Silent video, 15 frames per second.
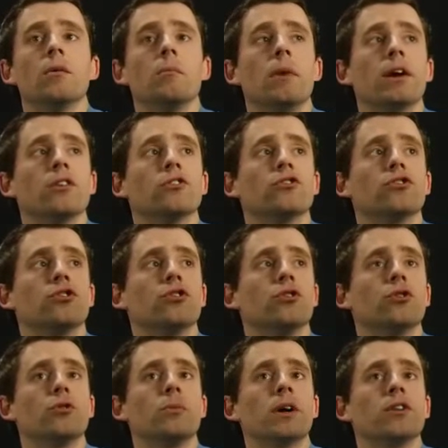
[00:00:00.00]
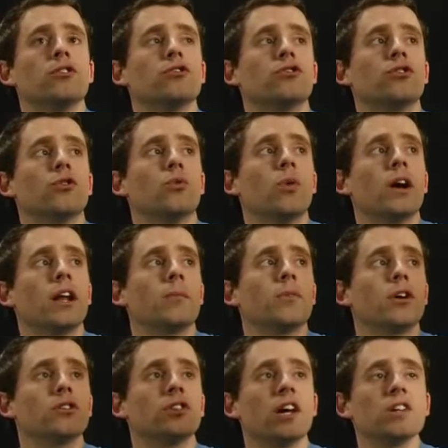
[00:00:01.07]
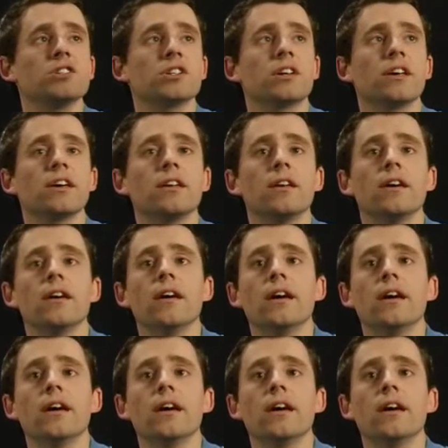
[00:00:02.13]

minus 2, minus 2, 1. I'm not touching it.